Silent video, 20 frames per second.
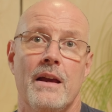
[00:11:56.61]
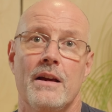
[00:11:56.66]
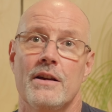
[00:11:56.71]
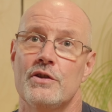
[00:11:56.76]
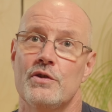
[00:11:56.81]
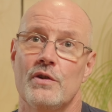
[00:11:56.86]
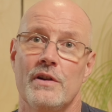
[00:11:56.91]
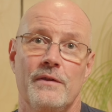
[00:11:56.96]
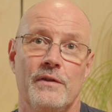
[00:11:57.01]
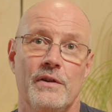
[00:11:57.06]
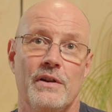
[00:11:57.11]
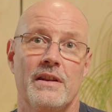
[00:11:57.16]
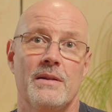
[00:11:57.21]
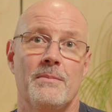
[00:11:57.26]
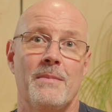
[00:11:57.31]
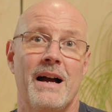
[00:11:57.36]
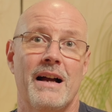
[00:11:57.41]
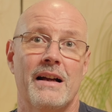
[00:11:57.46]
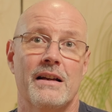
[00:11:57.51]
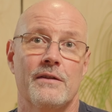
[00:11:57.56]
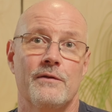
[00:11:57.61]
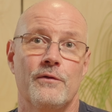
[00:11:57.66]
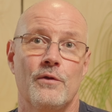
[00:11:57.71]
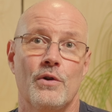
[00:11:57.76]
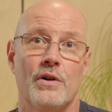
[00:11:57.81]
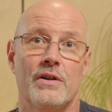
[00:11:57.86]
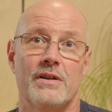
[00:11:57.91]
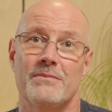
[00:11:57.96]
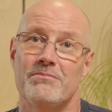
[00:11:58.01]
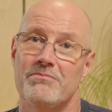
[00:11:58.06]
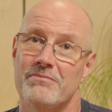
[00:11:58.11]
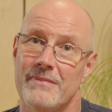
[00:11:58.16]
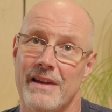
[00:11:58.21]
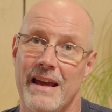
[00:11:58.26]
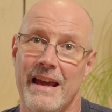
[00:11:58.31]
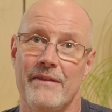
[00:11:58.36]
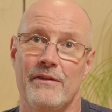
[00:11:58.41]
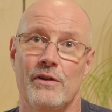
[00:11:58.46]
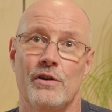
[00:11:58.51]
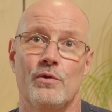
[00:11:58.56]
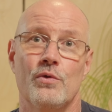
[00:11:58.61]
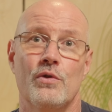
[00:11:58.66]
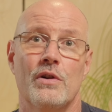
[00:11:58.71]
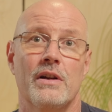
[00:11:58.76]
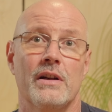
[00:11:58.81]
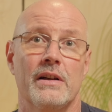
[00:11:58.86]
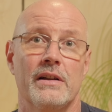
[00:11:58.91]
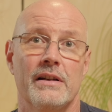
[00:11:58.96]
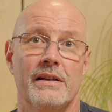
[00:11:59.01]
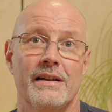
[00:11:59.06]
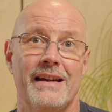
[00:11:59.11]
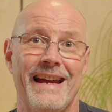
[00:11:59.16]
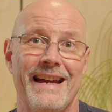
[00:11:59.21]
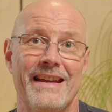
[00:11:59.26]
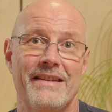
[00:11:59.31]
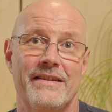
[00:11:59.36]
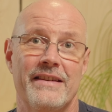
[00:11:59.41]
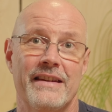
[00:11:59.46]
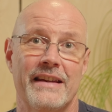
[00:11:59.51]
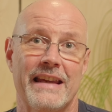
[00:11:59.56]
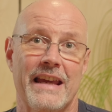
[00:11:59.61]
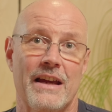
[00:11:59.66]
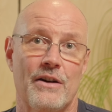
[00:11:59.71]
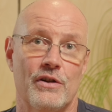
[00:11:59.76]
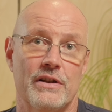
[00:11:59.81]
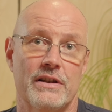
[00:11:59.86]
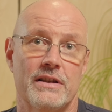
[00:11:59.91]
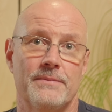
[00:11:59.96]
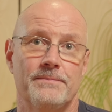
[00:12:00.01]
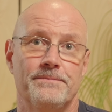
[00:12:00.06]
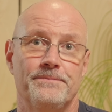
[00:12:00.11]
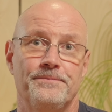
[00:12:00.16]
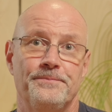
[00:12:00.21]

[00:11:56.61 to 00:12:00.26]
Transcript: So if you're in the market for it, have a look uh, at the Garrett.